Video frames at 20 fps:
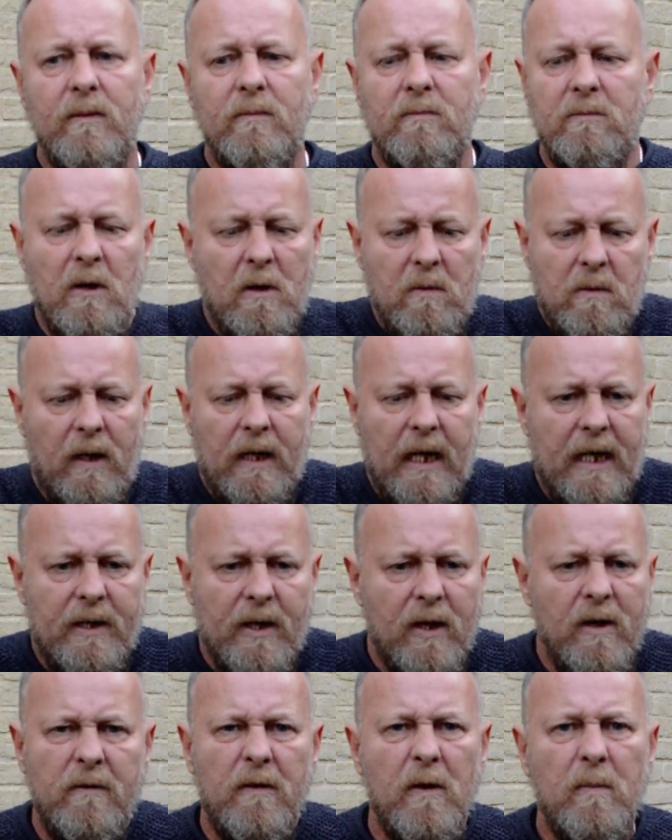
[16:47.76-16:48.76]
do what they
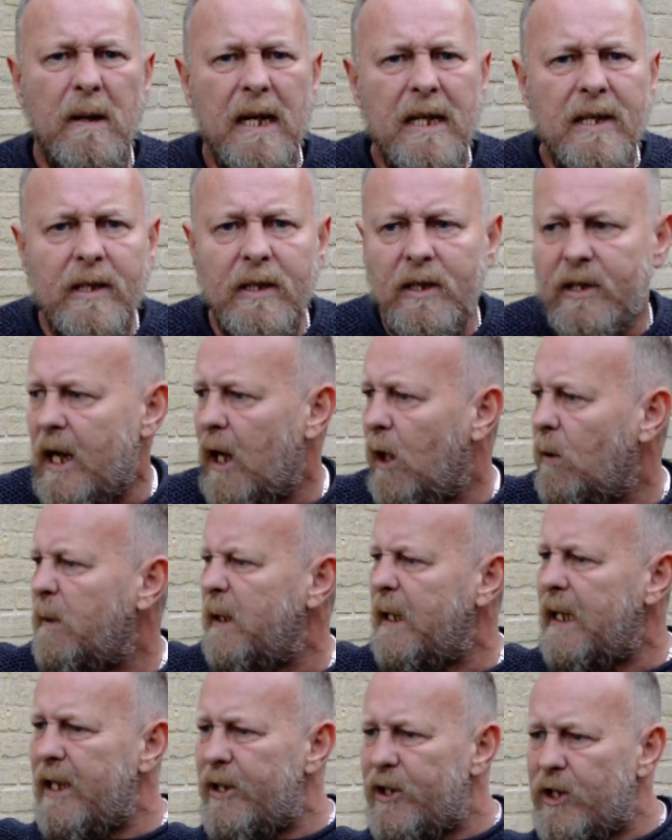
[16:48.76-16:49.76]
do for business, helping
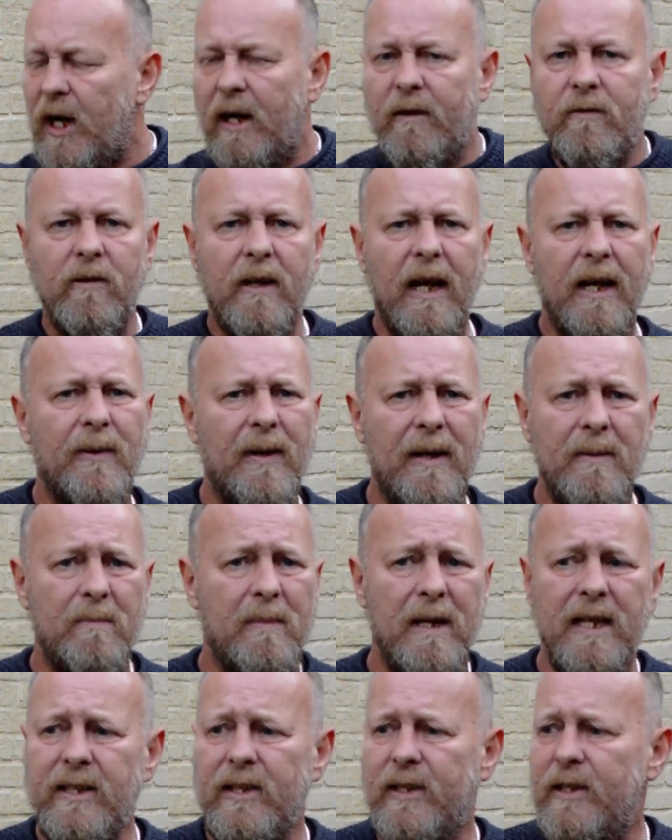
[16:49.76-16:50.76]
each other out in
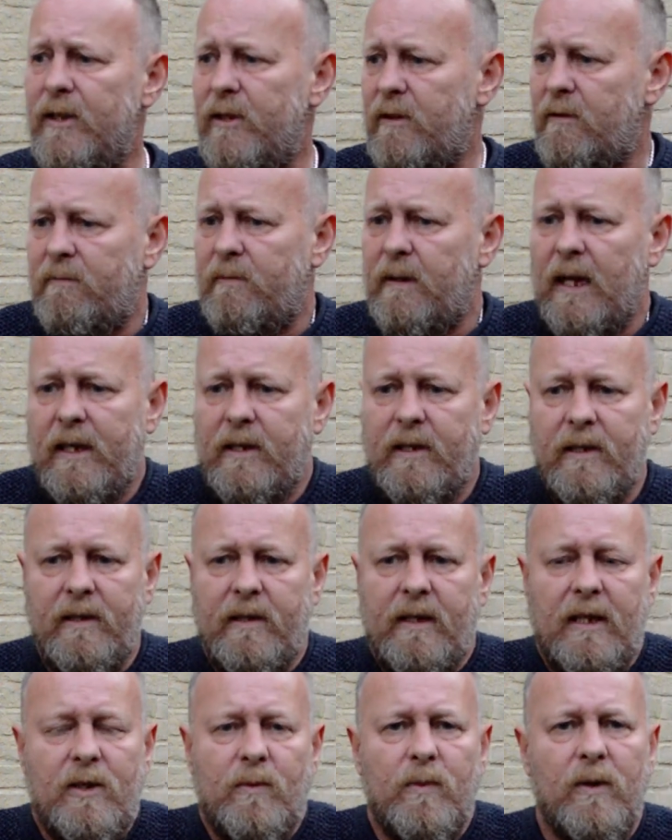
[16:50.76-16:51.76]
business.
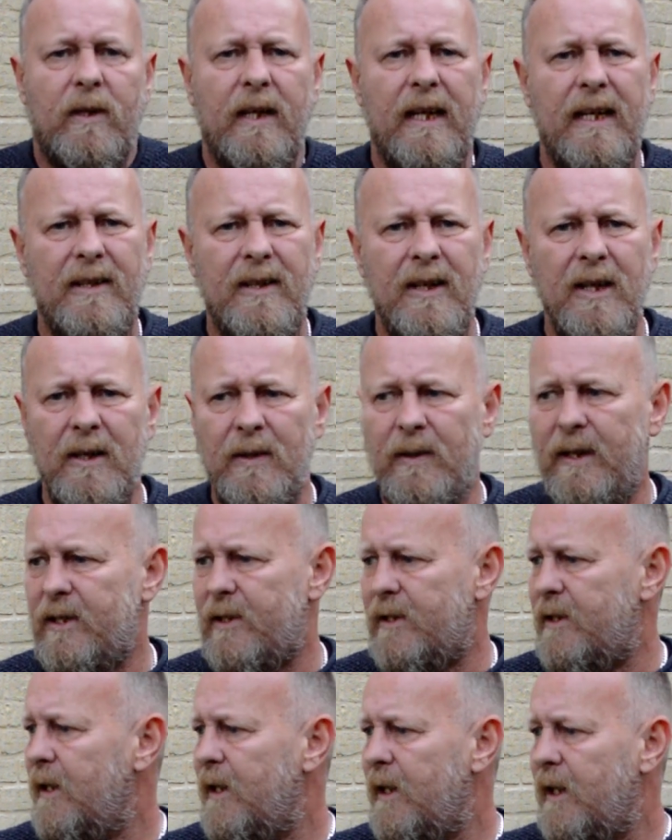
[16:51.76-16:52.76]
That's what they do.
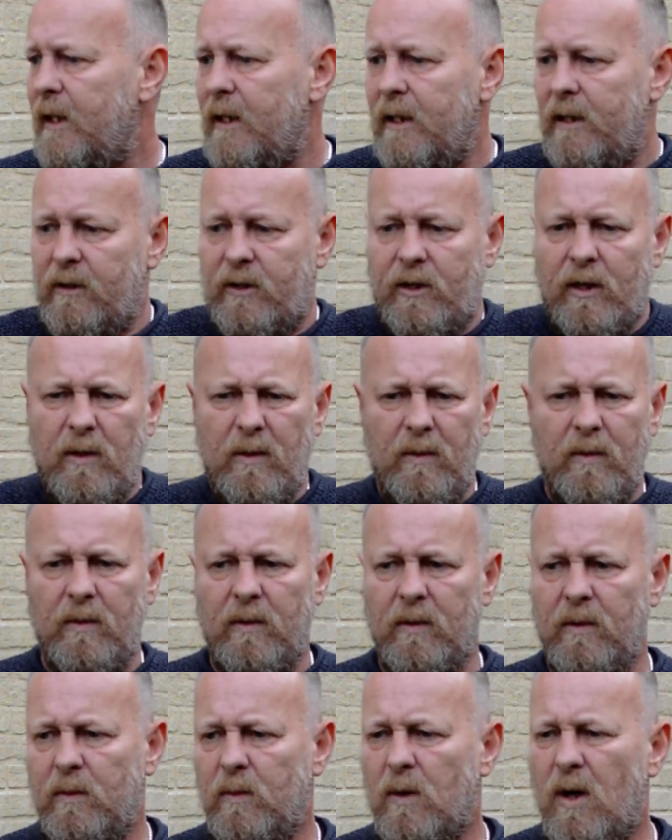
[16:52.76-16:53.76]
So
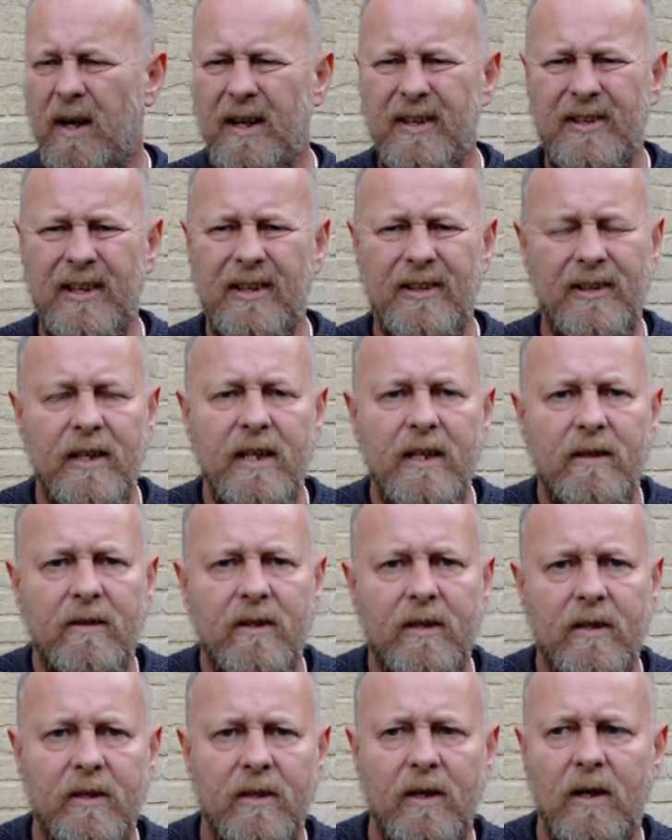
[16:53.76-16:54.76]
why is it a secret
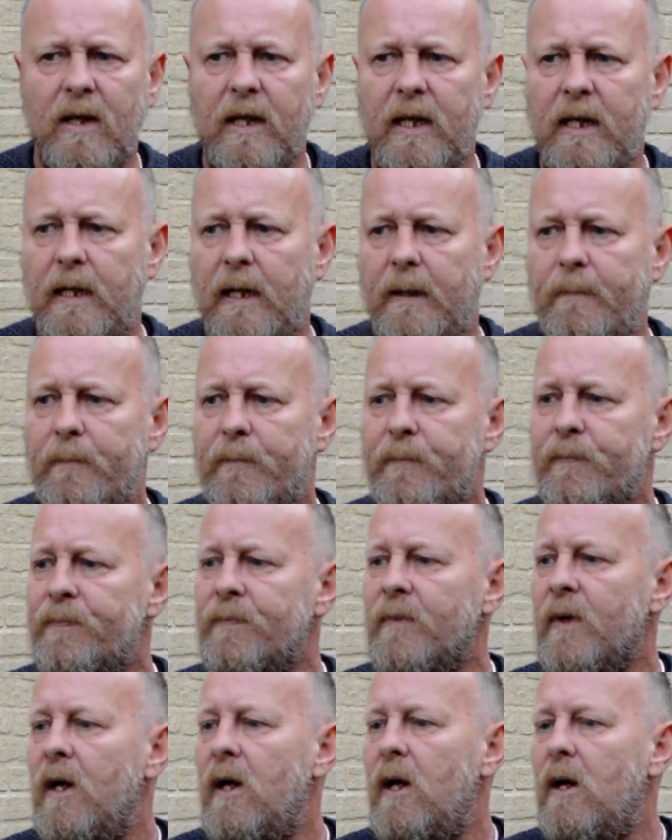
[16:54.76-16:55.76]
society then?
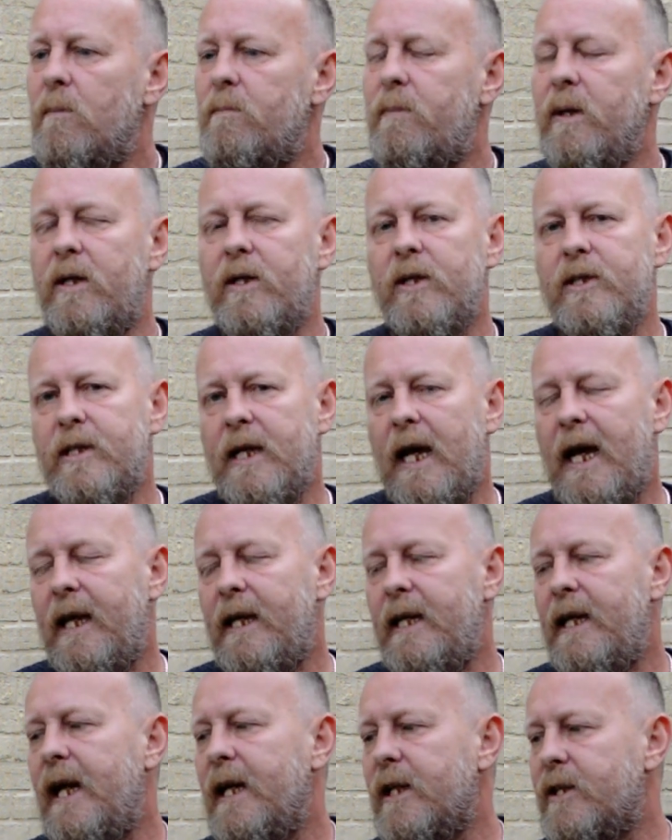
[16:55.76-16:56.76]
Because they're
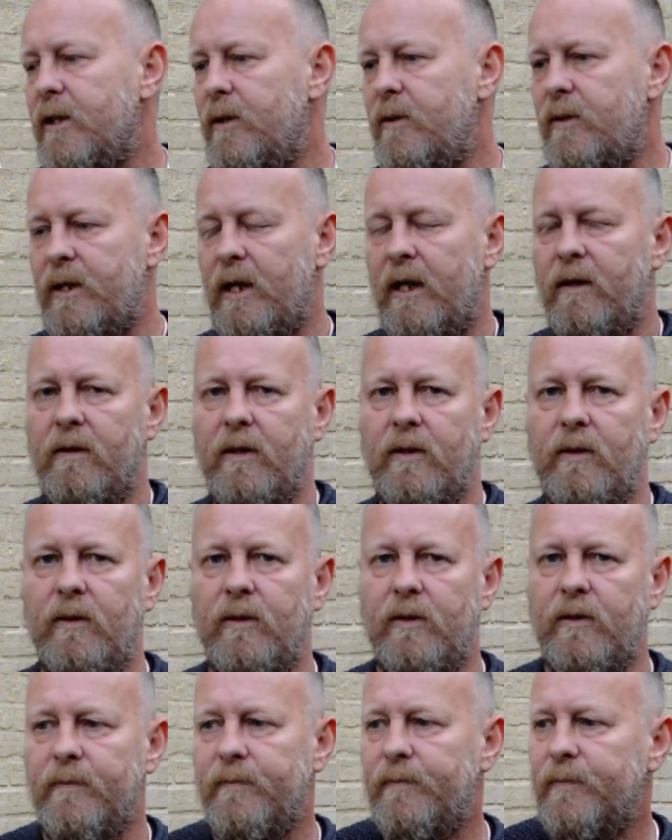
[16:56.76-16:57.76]
the
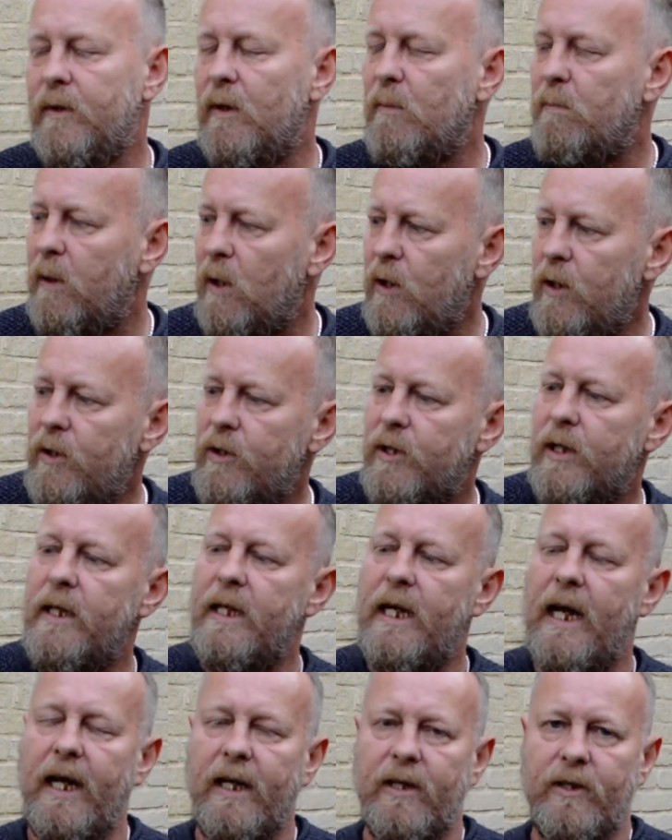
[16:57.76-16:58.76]
exotericals. The blues are
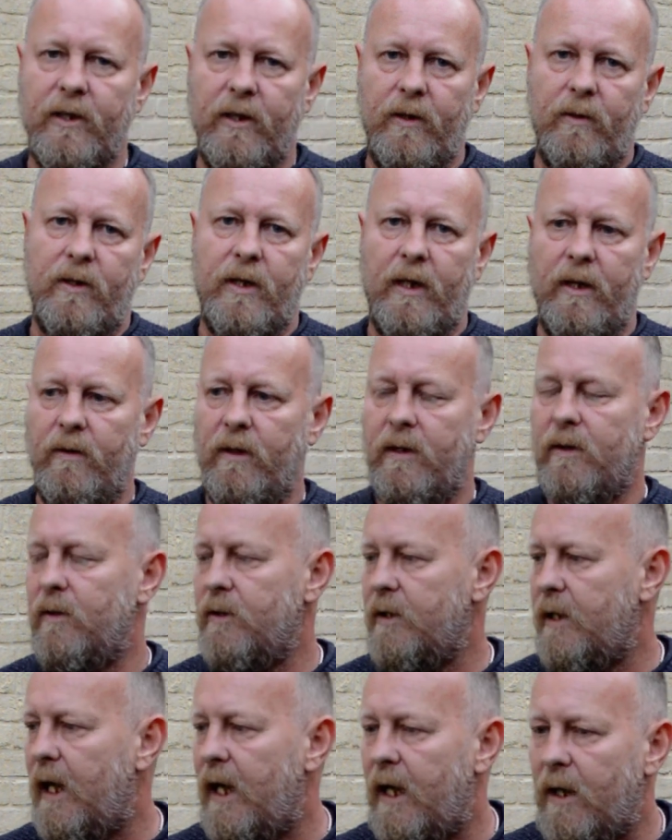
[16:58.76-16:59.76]
the
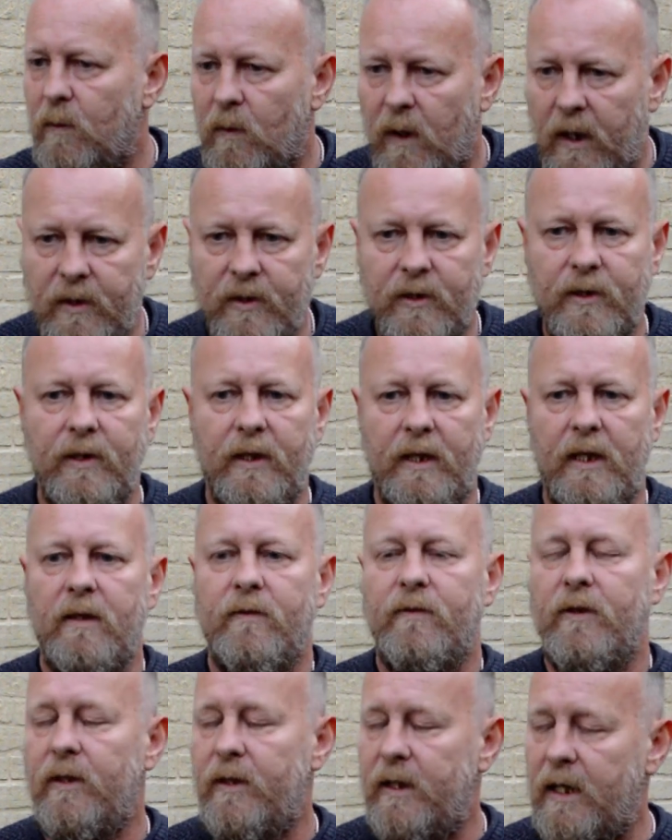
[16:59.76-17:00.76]
exotericals. They're the ones to
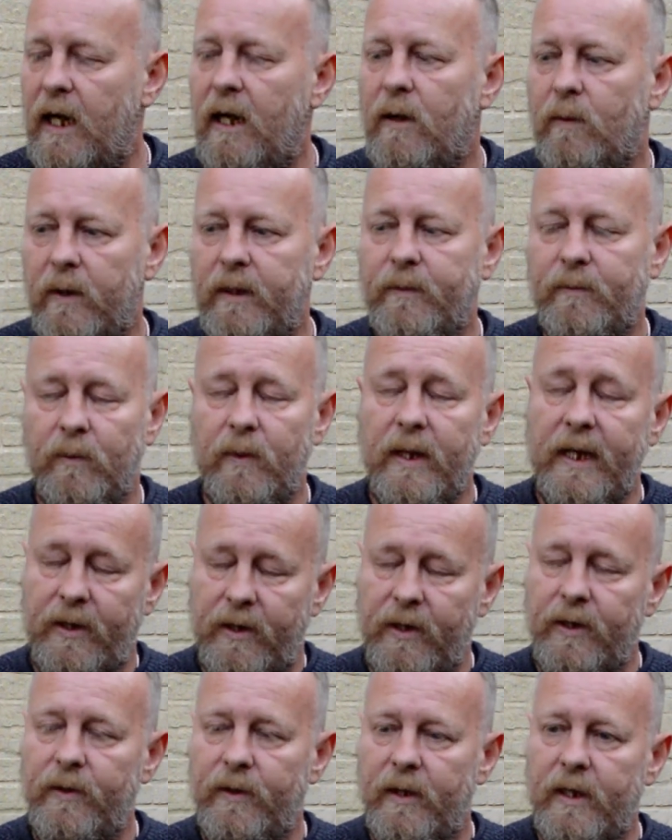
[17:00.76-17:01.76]
give you, yeah, we
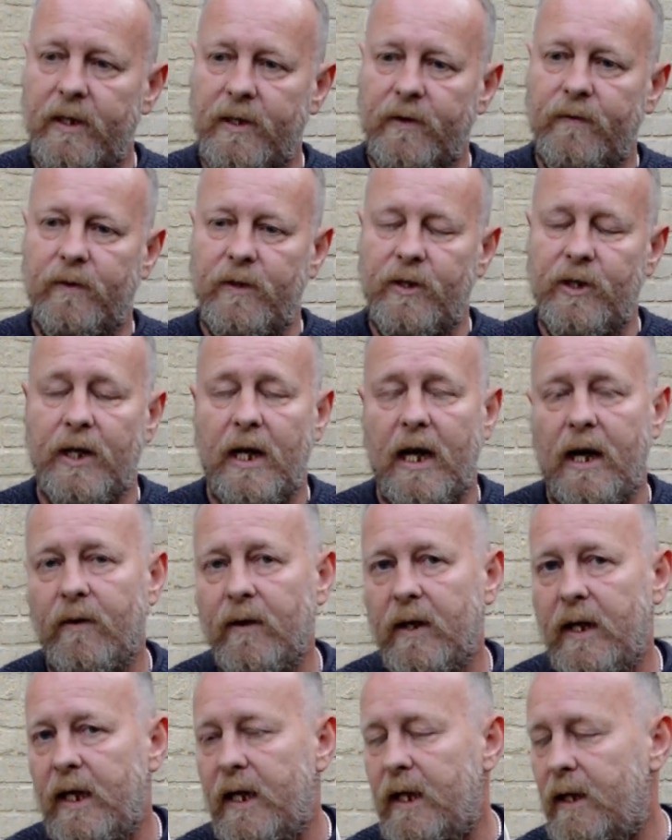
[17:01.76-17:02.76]
do this for
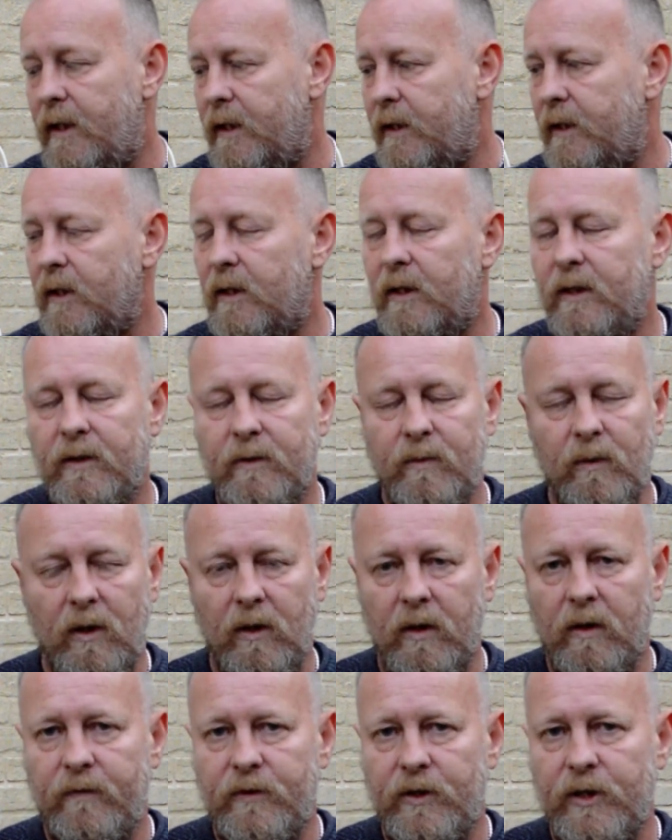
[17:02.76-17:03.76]
charity and
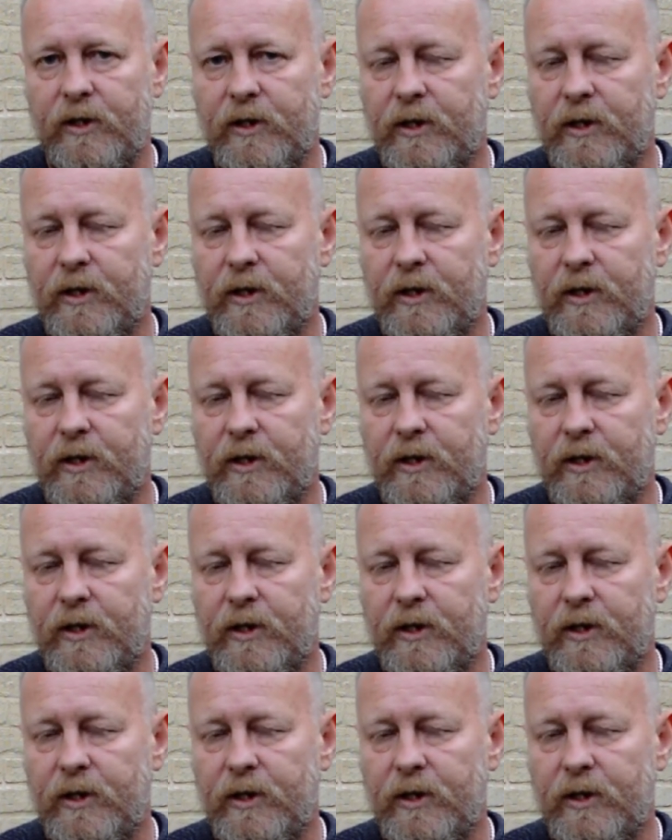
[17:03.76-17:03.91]
what I've just